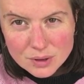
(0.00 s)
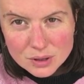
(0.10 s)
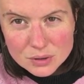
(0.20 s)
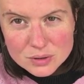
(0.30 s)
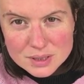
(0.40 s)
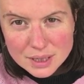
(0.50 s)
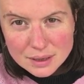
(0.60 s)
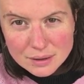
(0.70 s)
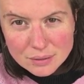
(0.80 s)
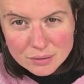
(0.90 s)

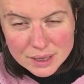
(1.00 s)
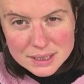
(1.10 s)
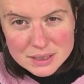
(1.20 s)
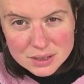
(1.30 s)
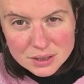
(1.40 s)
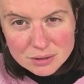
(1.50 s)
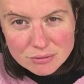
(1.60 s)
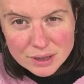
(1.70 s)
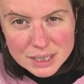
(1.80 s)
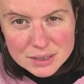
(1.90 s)
using things that you can
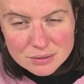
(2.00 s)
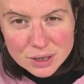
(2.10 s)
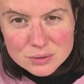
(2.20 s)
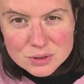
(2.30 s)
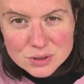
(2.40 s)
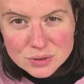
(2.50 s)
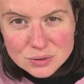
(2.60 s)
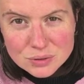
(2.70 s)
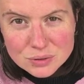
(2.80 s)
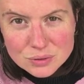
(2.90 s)
find around
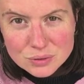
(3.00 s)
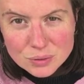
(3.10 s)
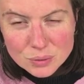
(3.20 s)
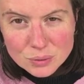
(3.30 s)
you,